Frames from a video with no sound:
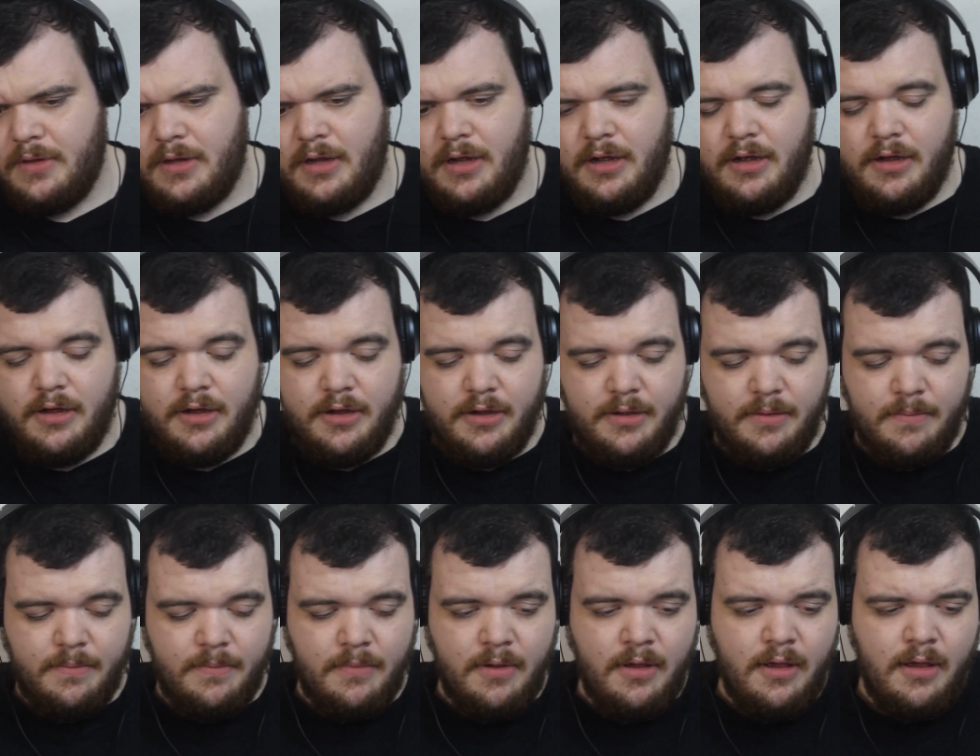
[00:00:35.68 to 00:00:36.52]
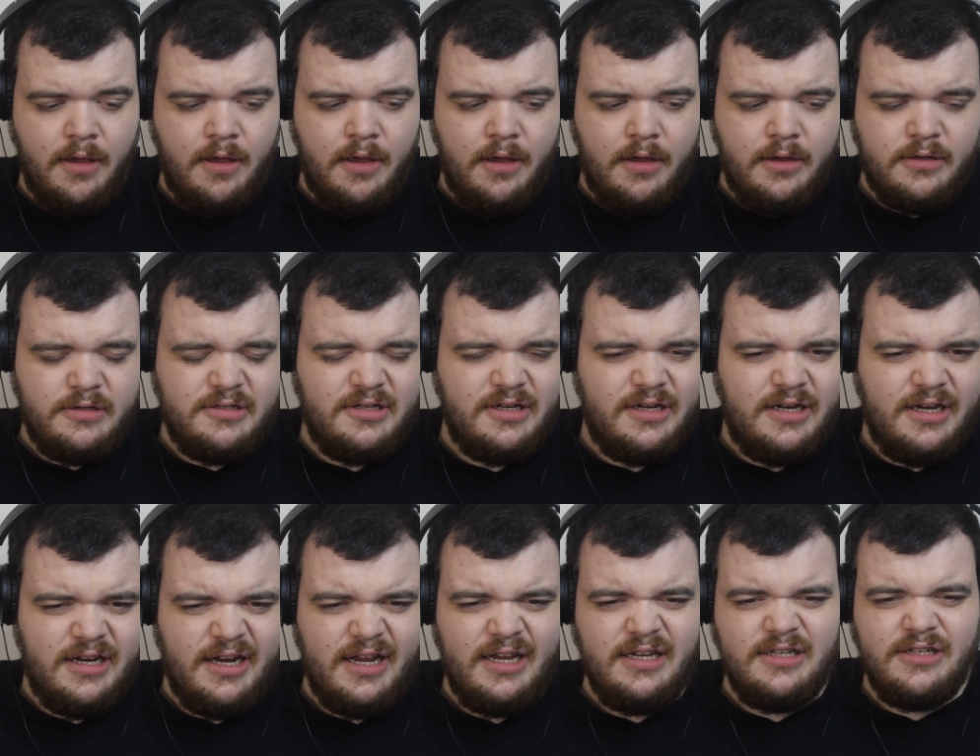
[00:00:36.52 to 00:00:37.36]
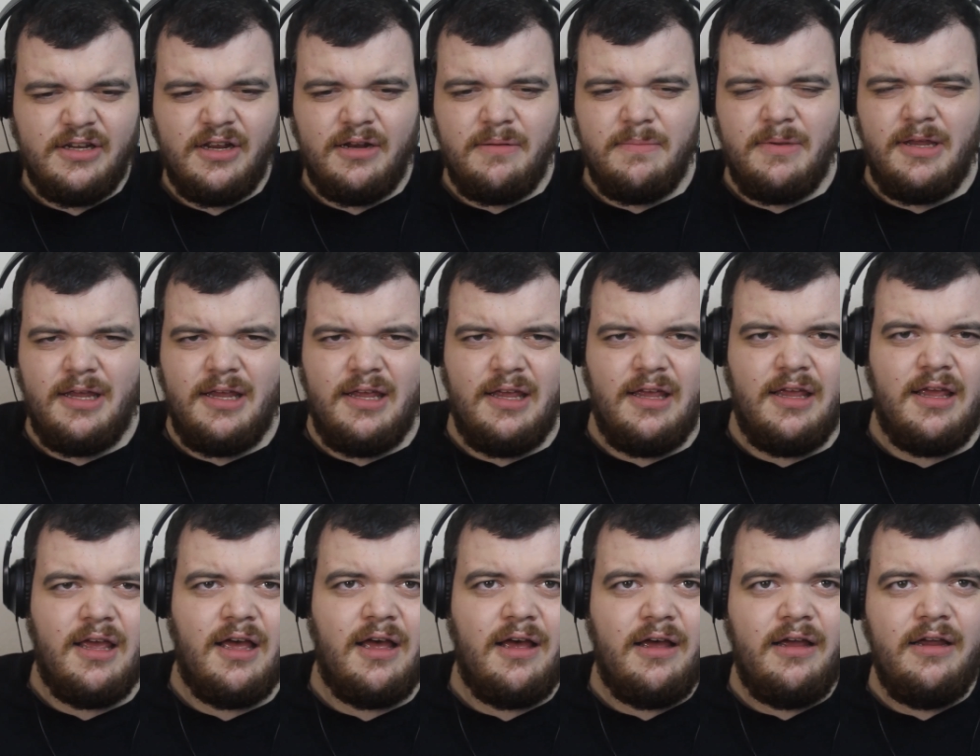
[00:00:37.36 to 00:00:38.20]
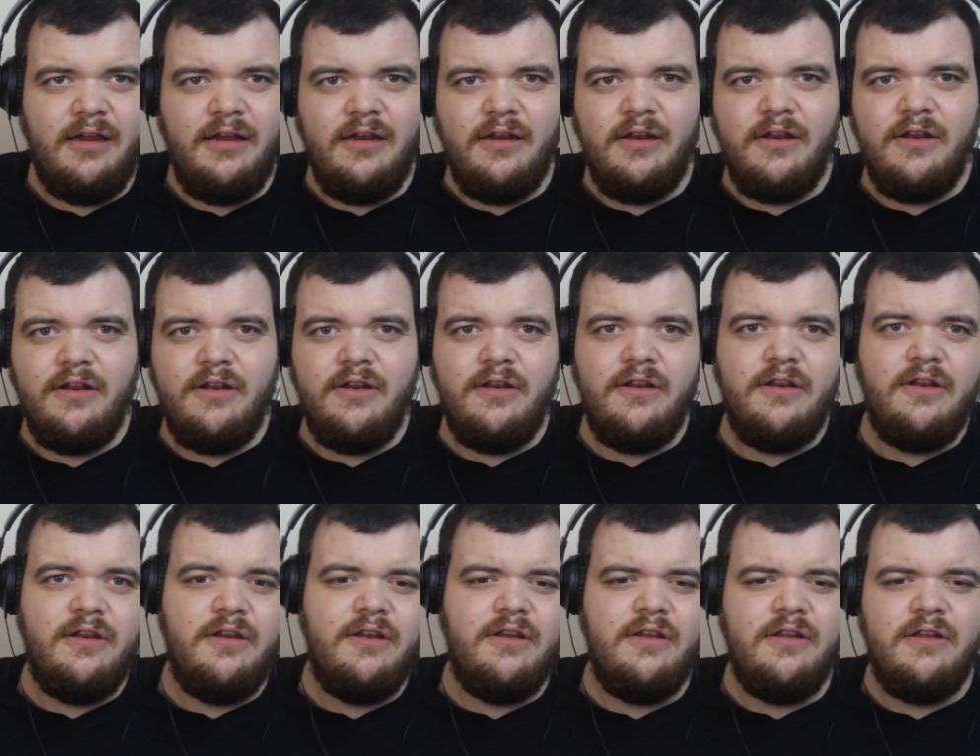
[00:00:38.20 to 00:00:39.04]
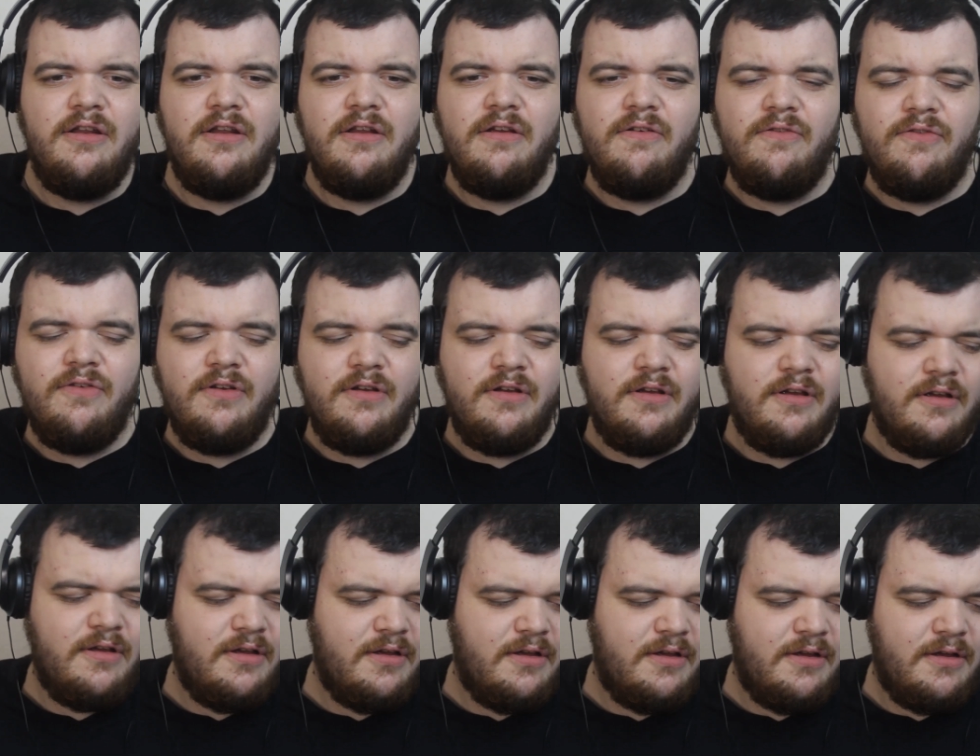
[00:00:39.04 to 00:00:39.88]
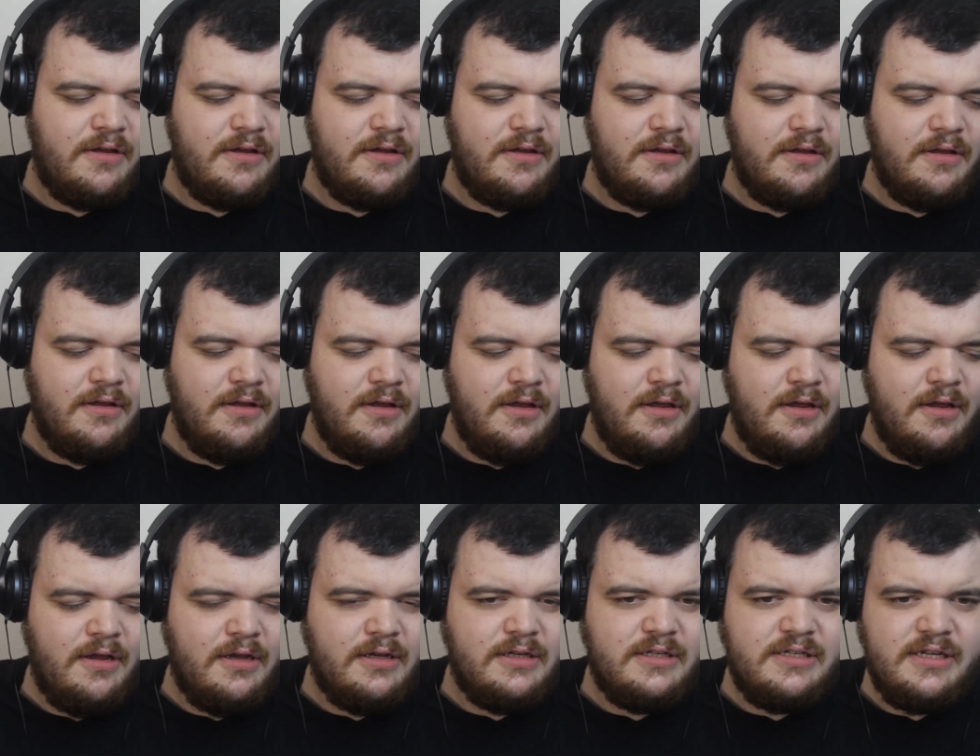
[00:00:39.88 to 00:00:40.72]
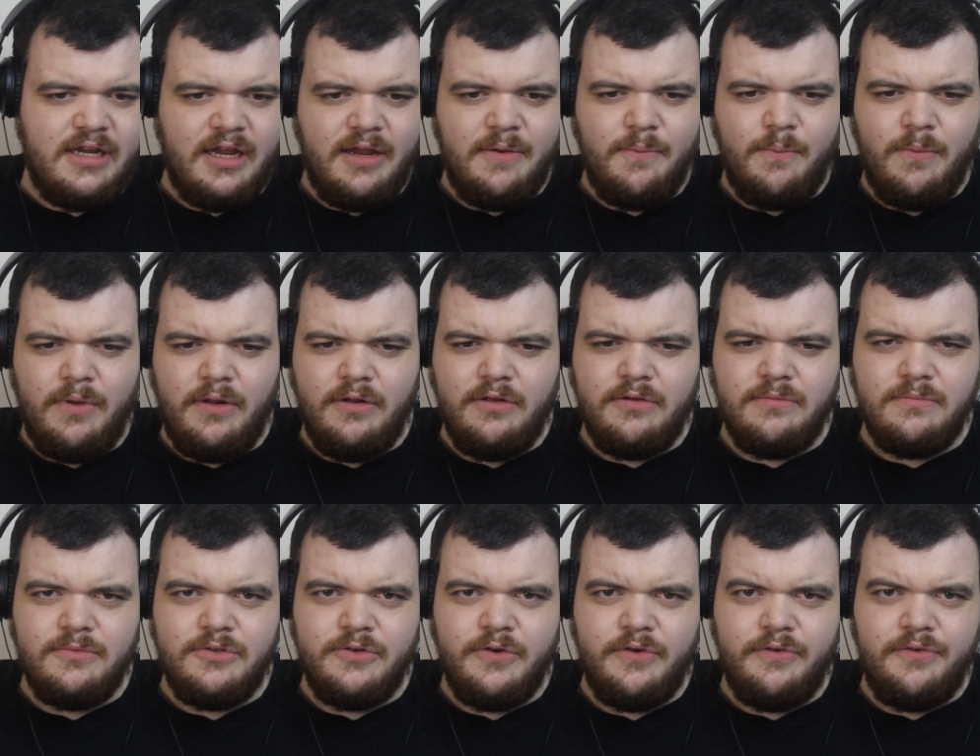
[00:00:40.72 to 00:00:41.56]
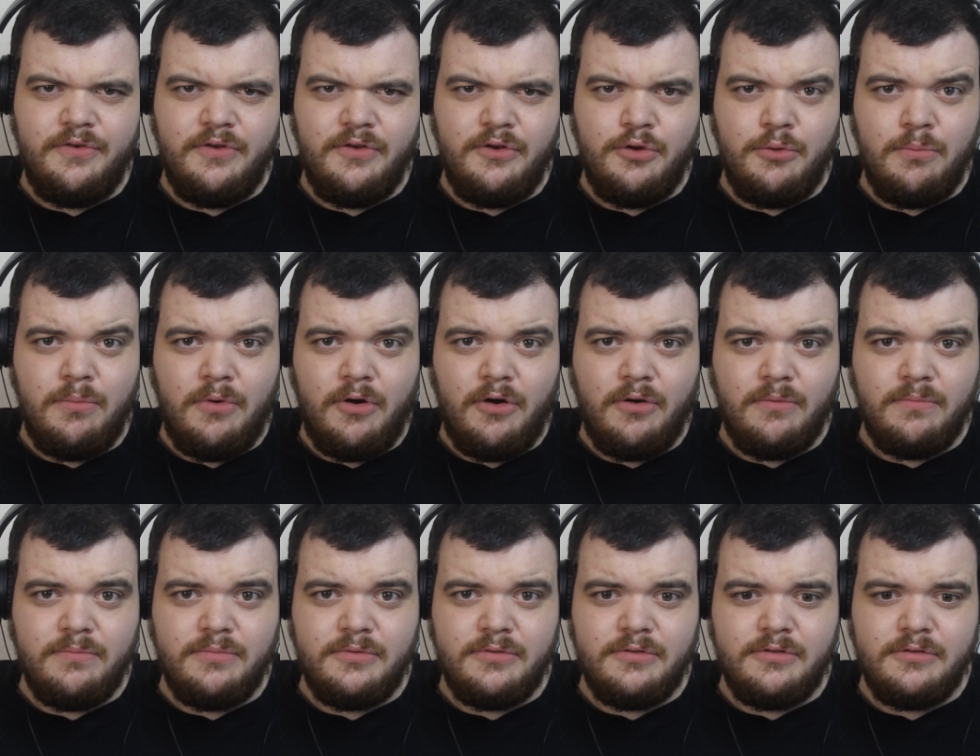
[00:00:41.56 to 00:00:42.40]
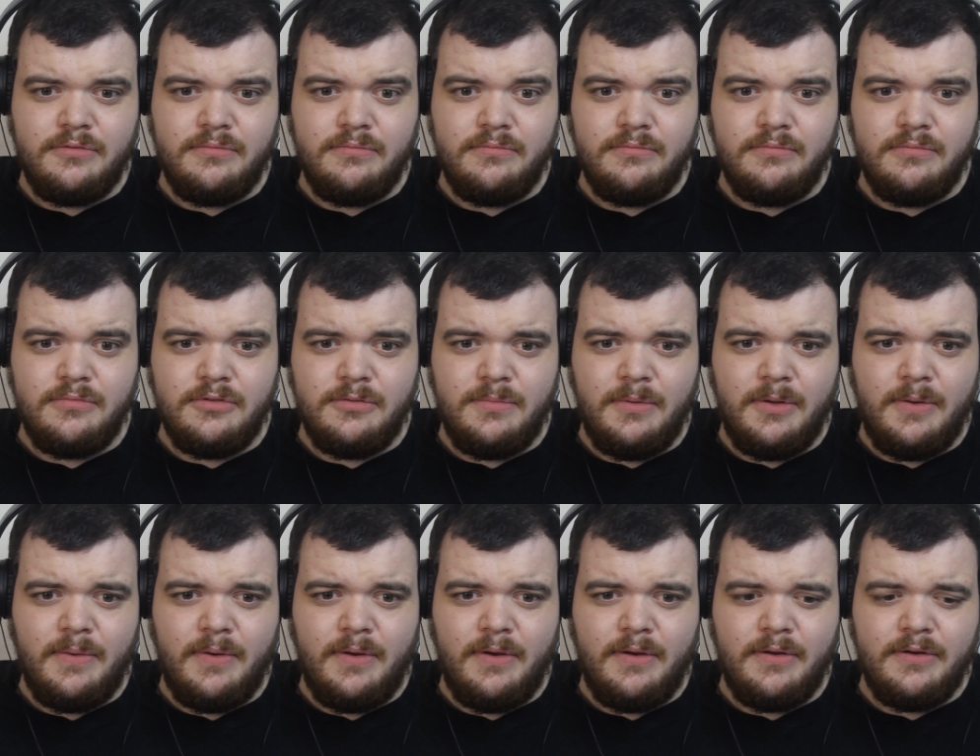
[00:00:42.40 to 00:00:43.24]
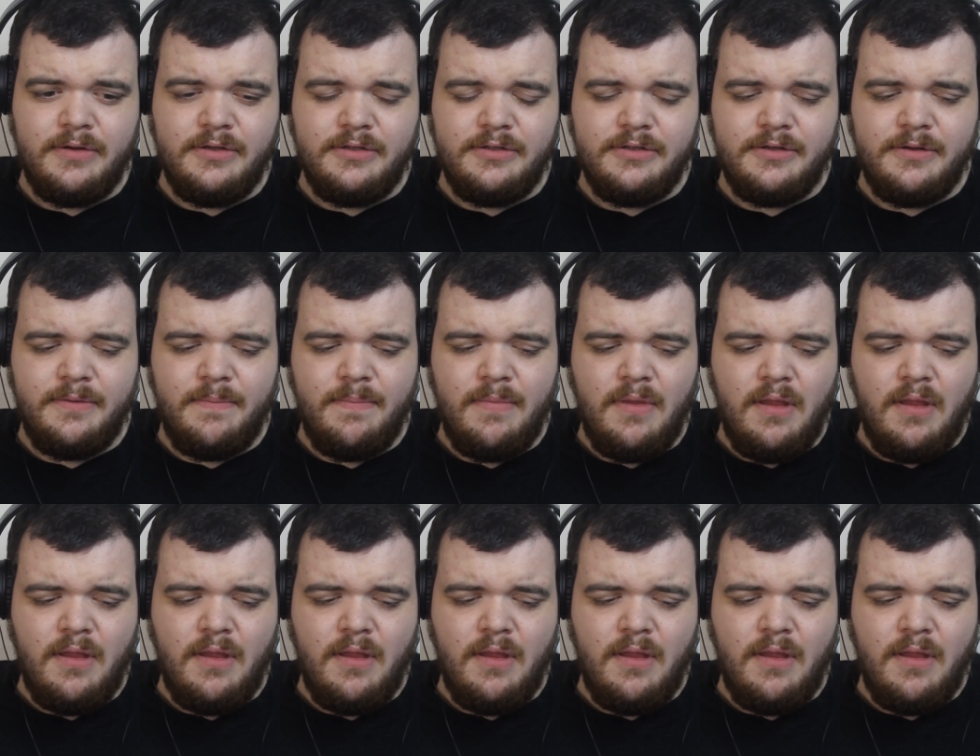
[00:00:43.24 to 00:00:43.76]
Um, so today's going to be kind of uh, saying welcome to a few new props, to be quite honest.